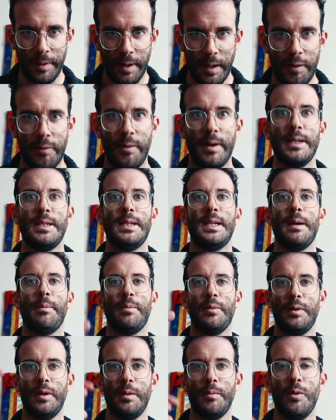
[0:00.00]
arising
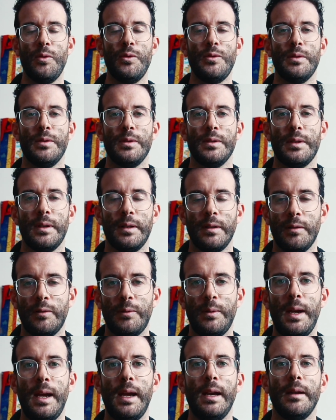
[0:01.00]
up our emotions and
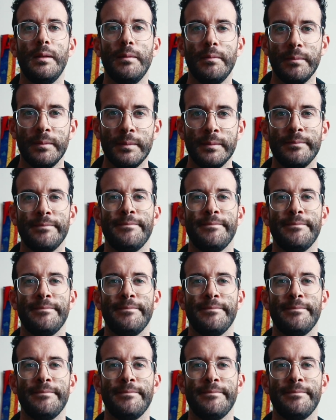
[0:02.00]
creating